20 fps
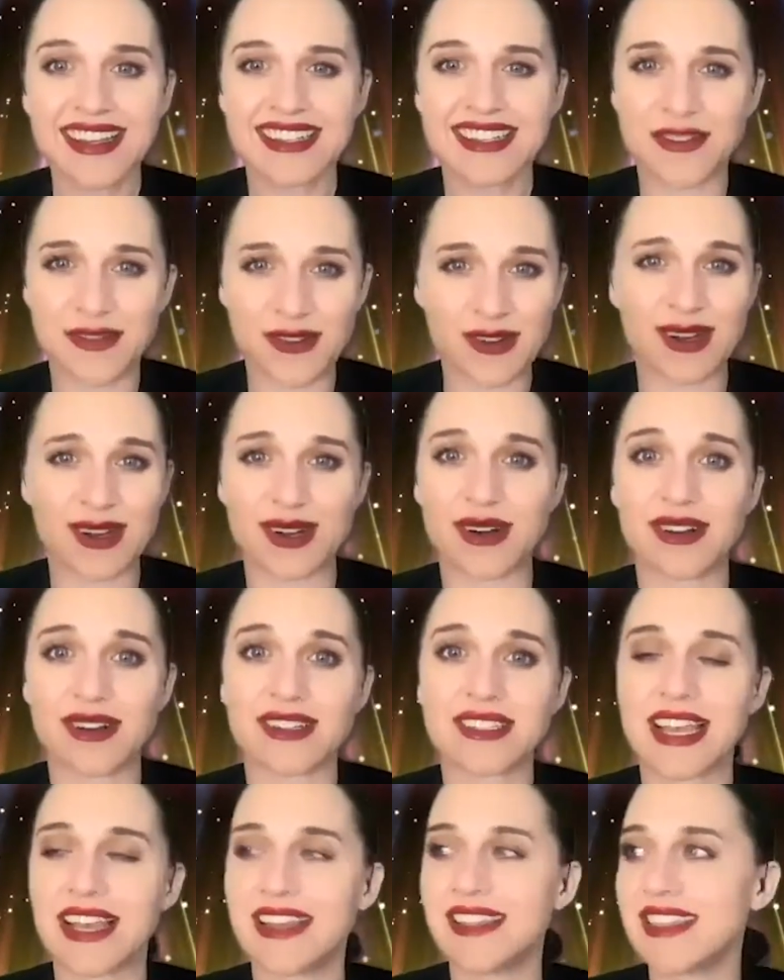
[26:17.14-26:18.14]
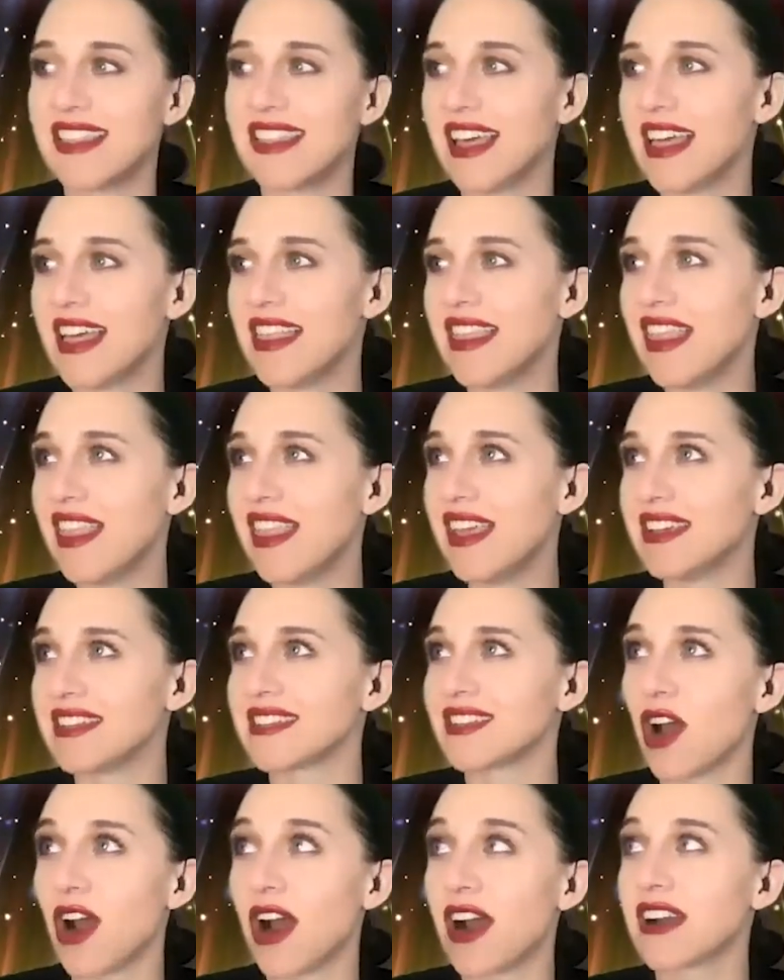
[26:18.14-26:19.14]
difficult and and
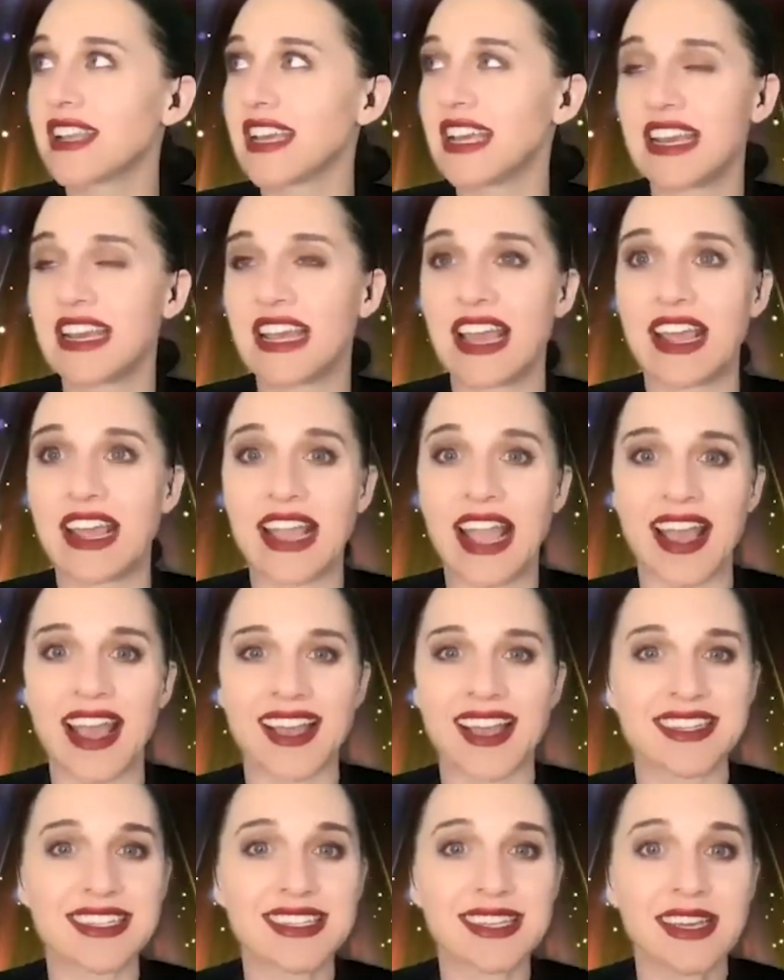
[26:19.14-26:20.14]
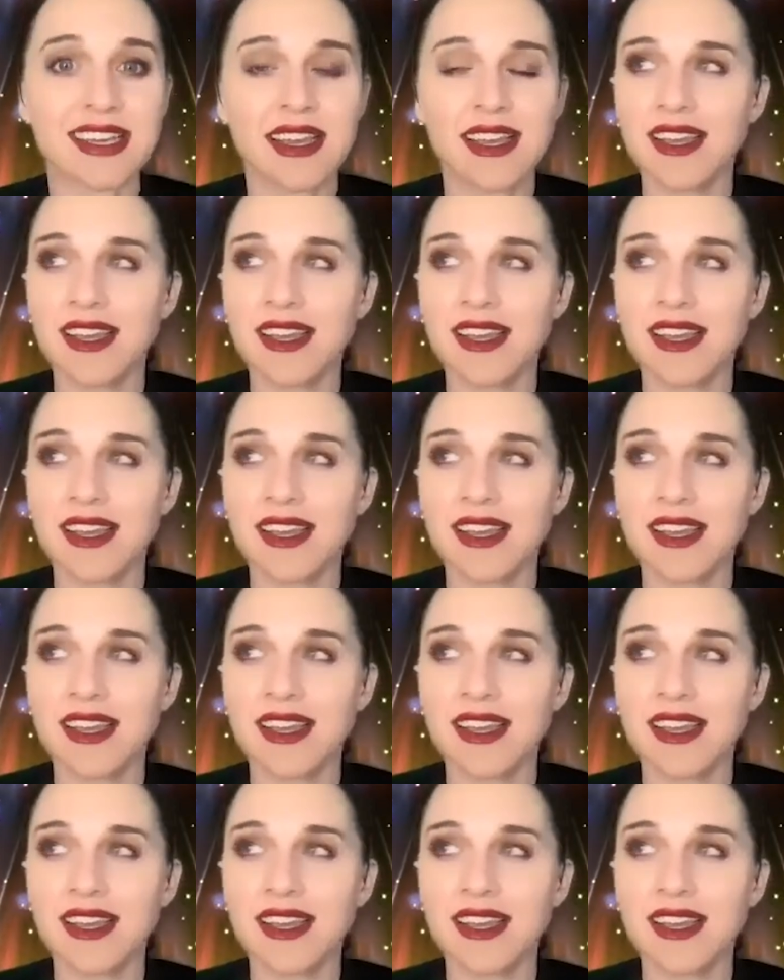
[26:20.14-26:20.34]
this hard hitting and